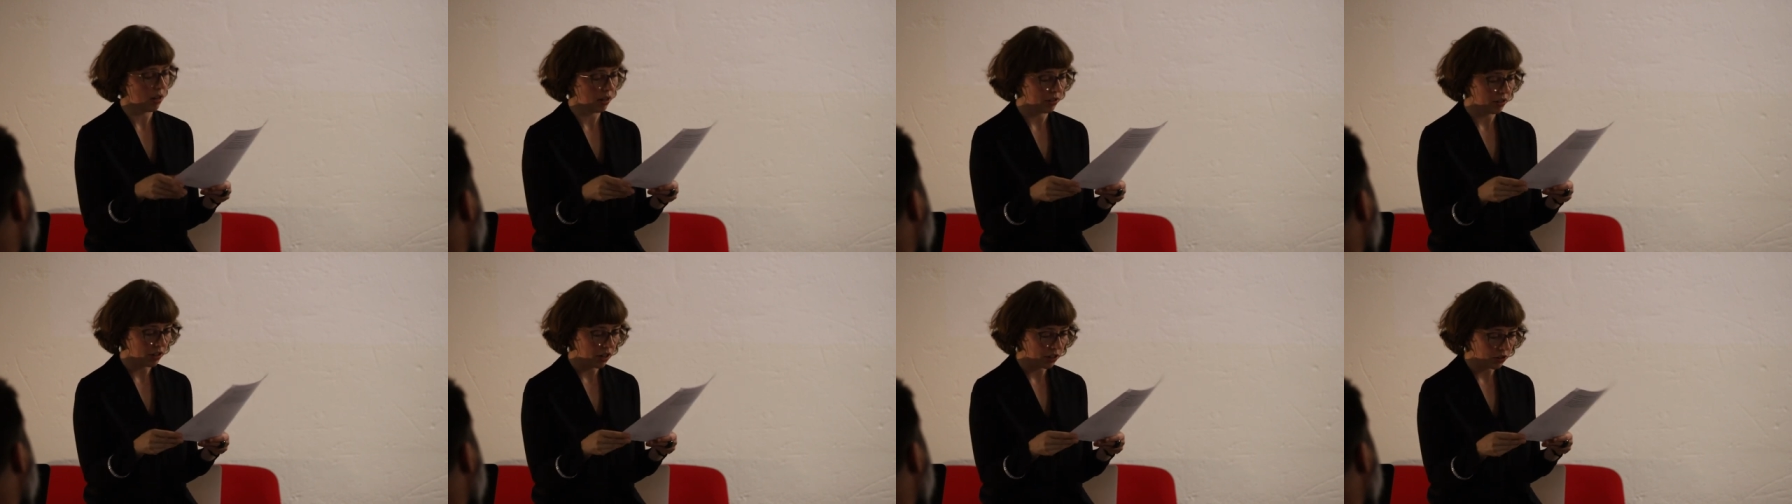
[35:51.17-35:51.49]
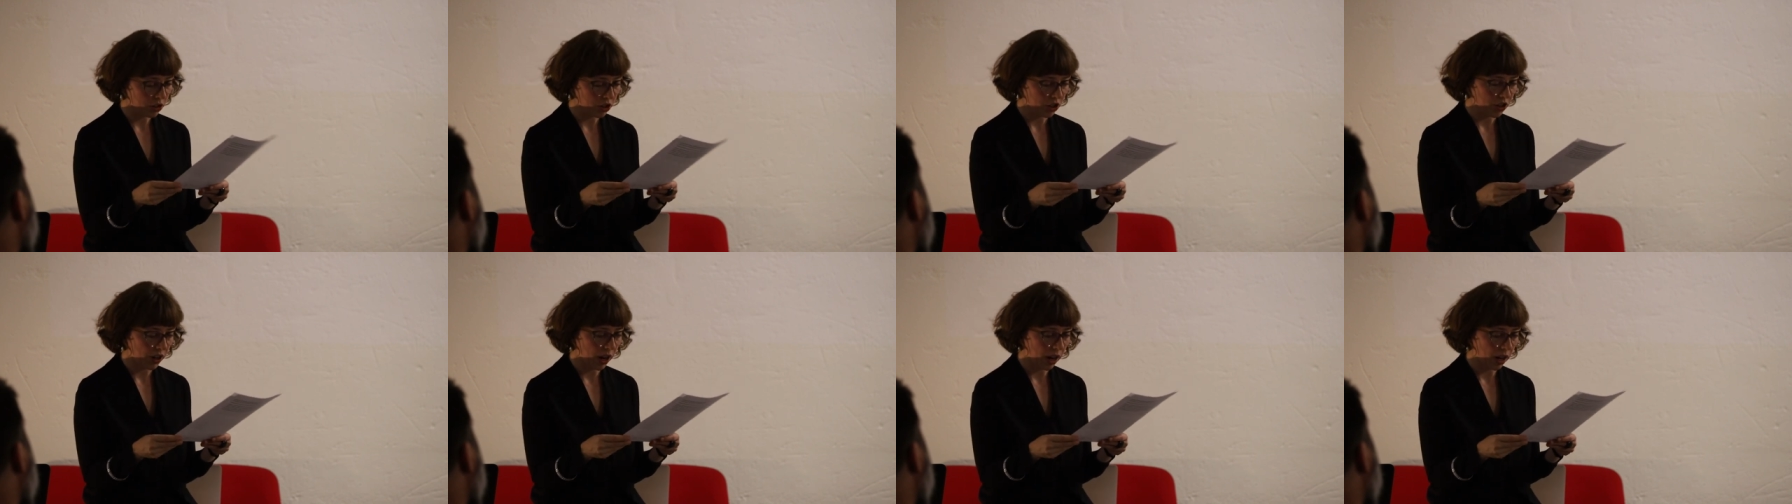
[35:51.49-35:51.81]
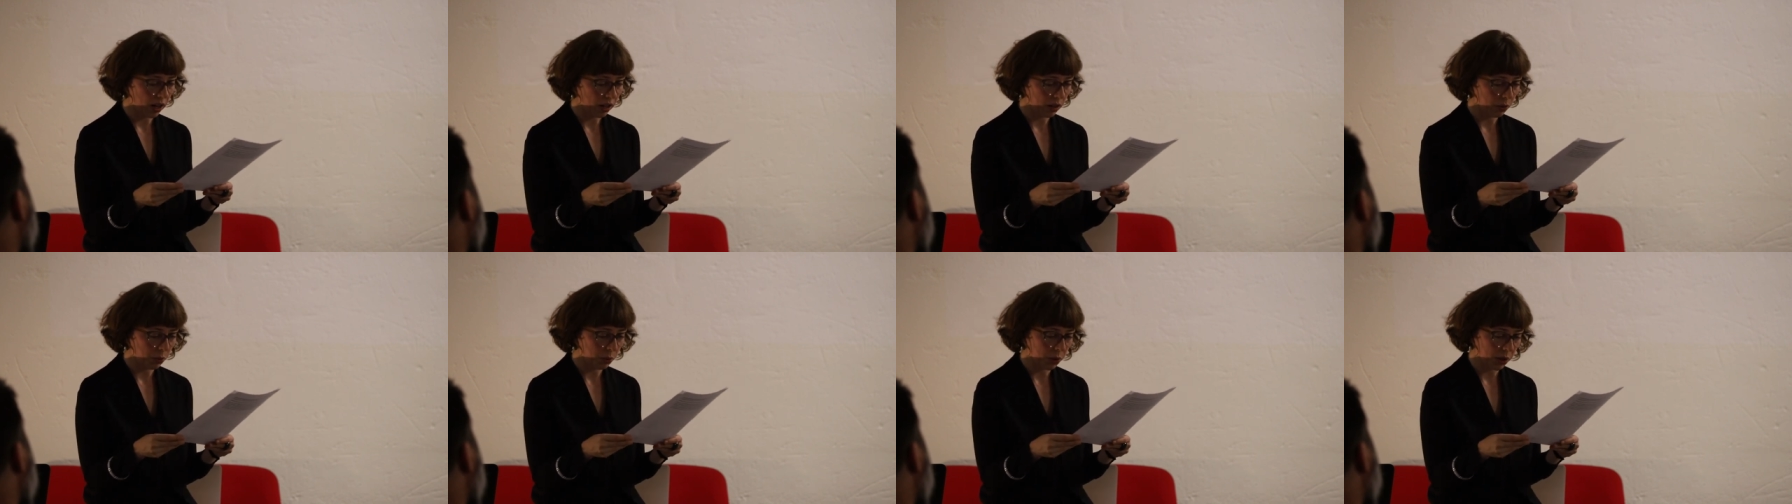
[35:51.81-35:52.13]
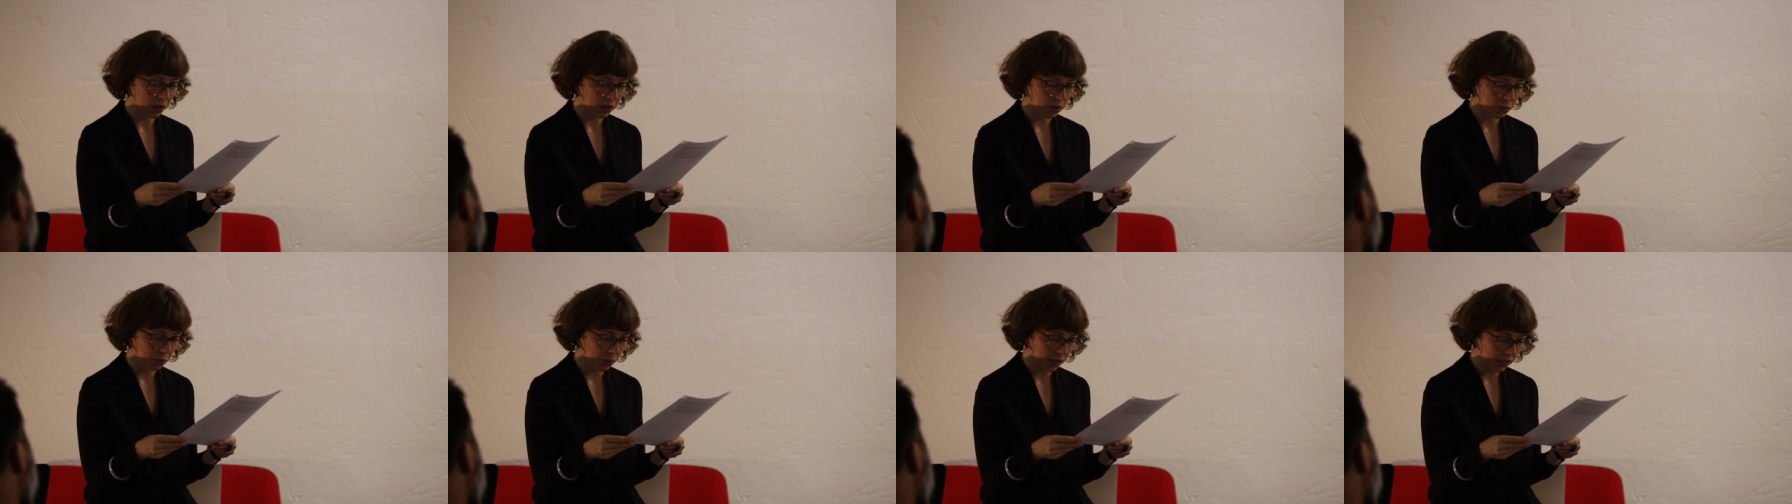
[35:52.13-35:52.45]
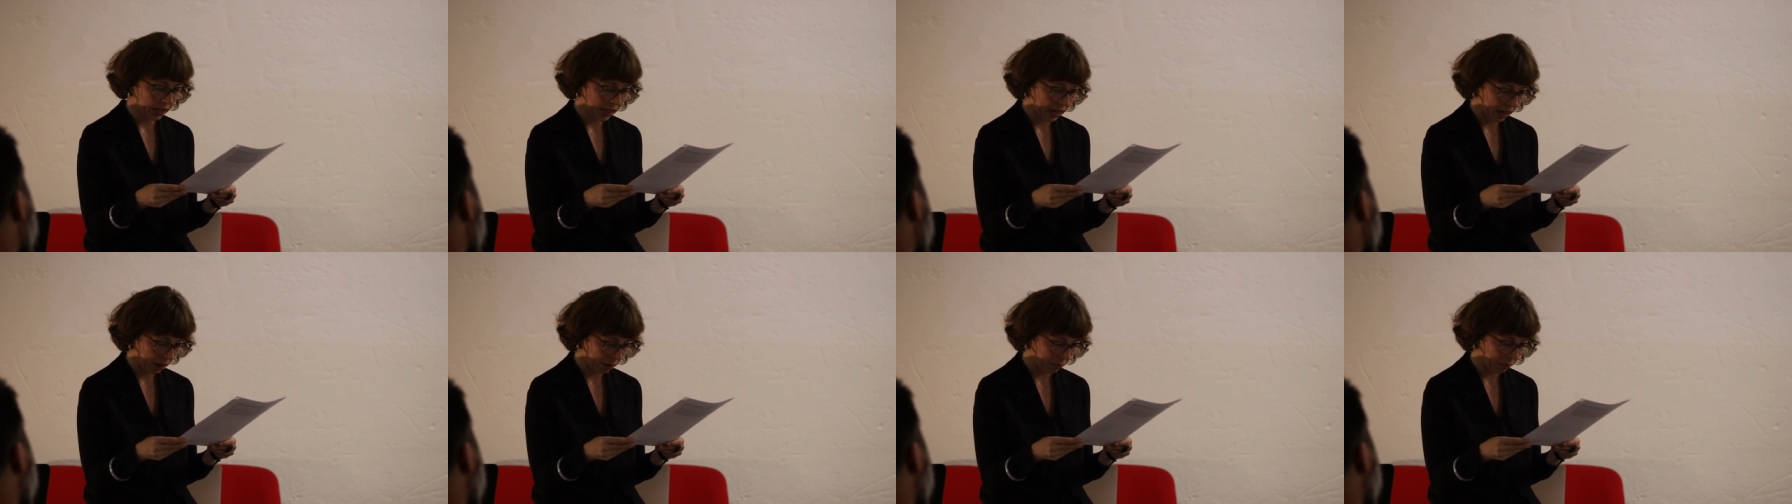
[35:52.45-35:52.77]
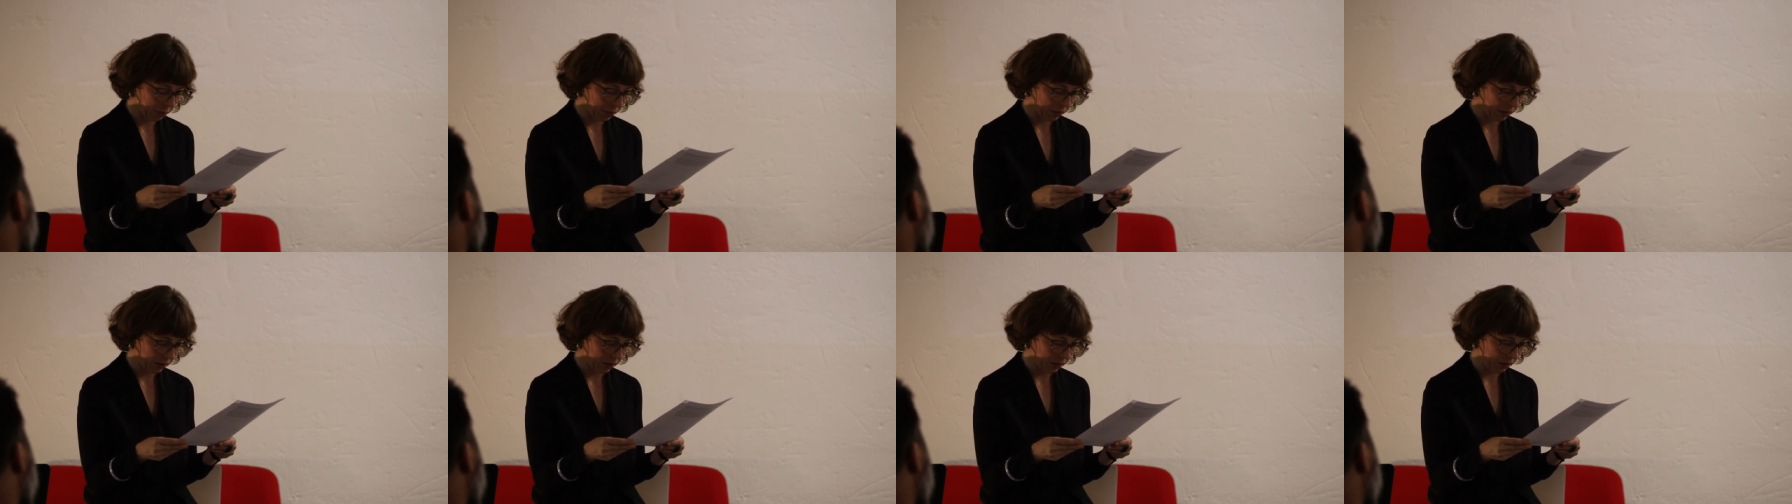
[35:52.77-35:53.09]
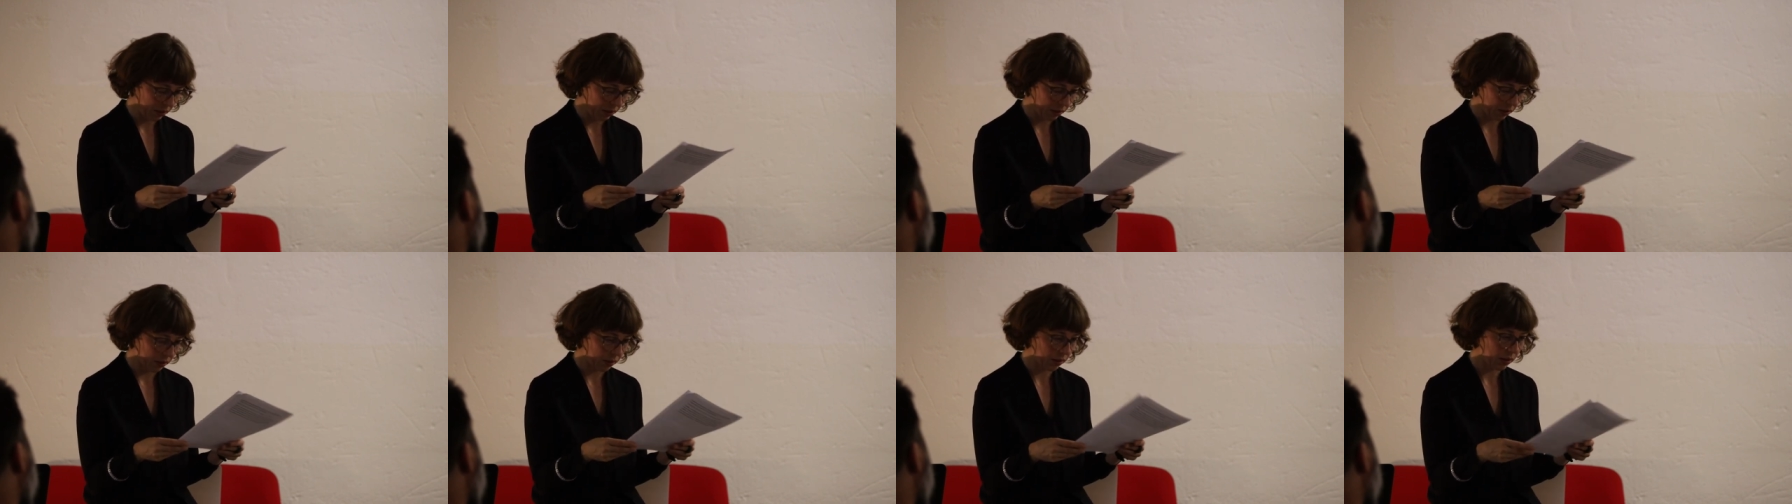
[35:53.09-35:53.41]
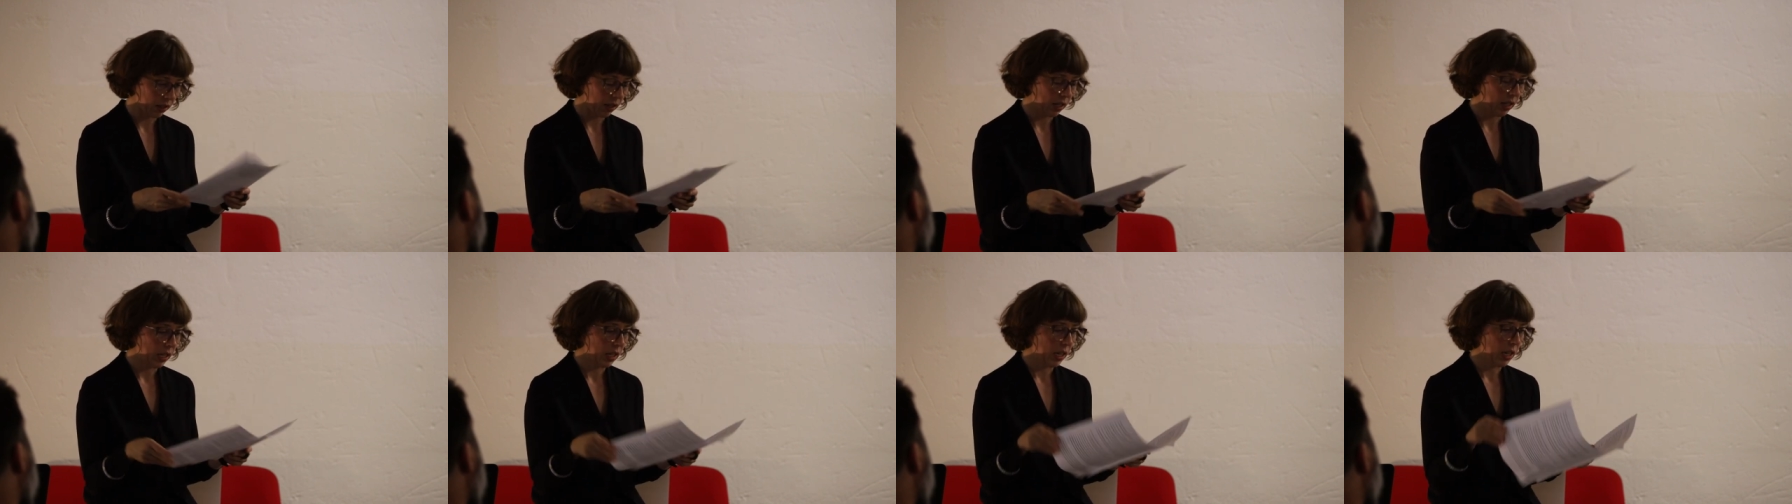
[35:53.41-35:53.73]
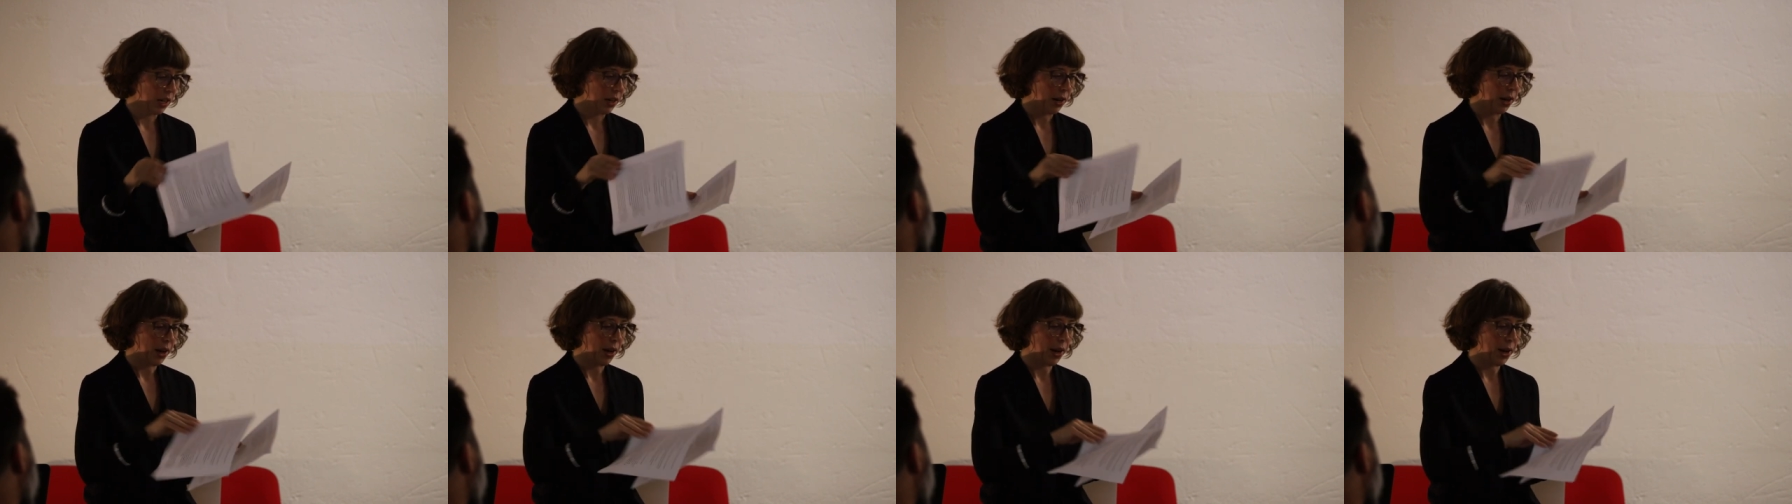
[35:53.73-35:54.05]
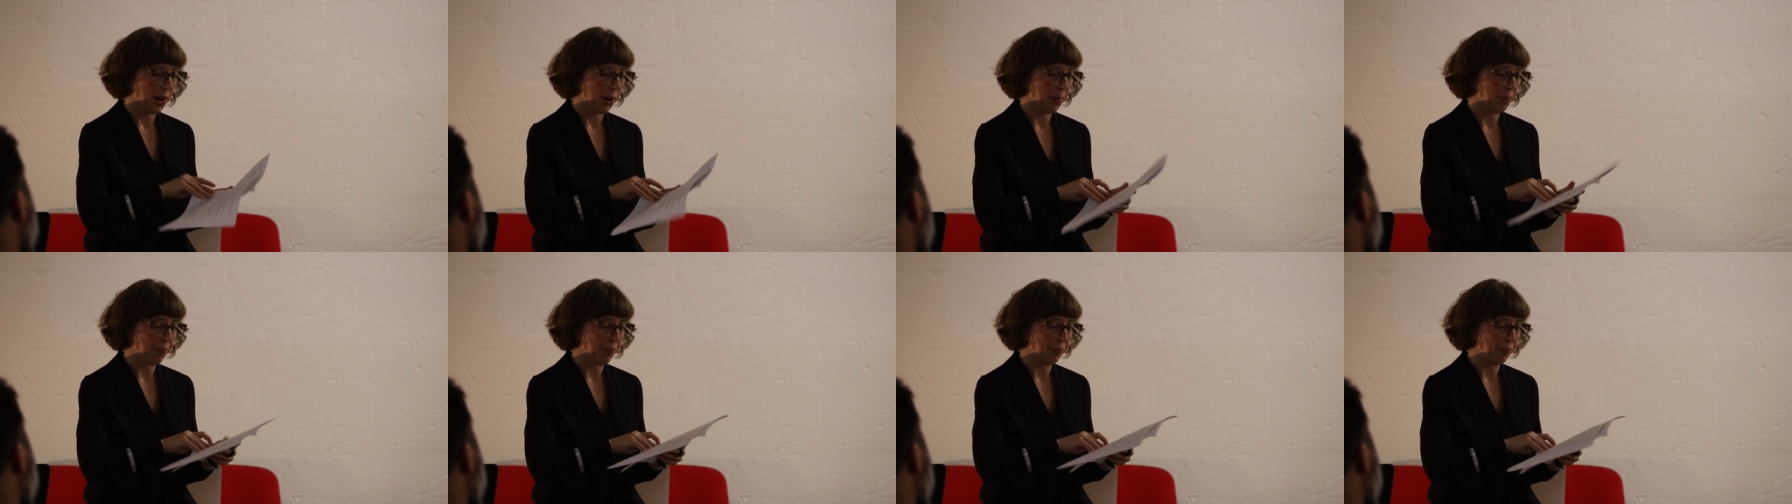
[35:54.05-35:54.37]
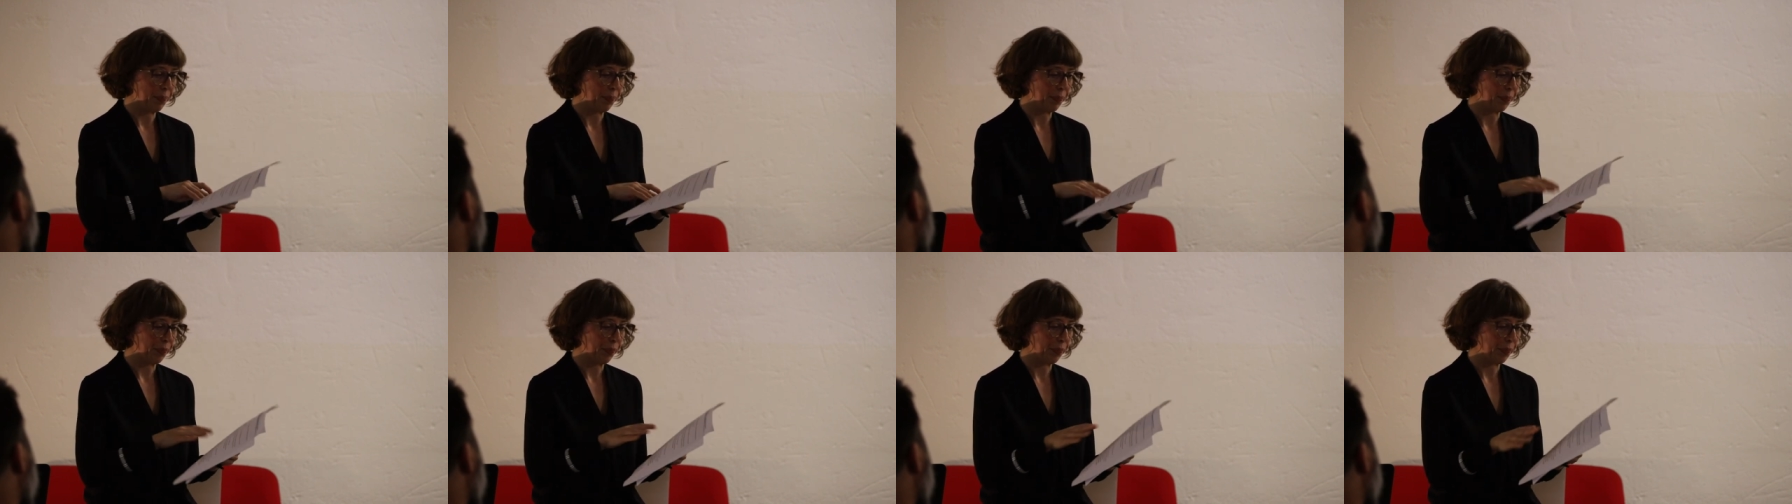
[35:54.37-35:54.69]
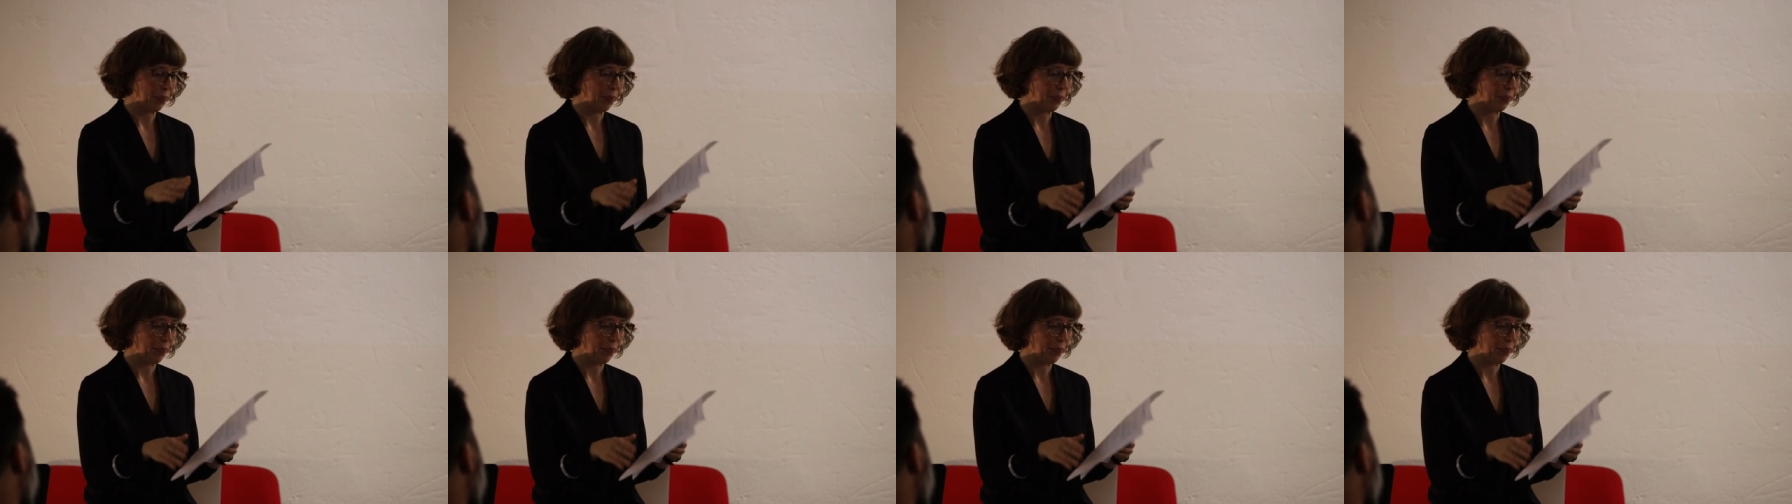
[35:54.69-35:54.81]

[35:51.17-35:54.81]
a nutshell what, what campus is. Um,